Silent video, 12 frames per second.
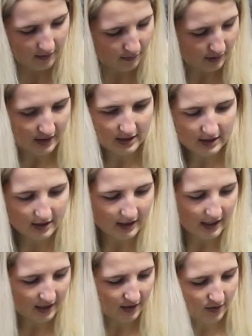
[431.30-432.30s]
Please and
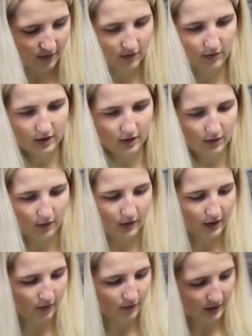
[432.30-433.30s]
thank you. Can you go
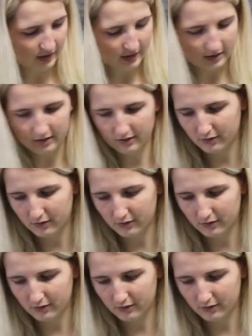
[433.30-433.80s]
like over here?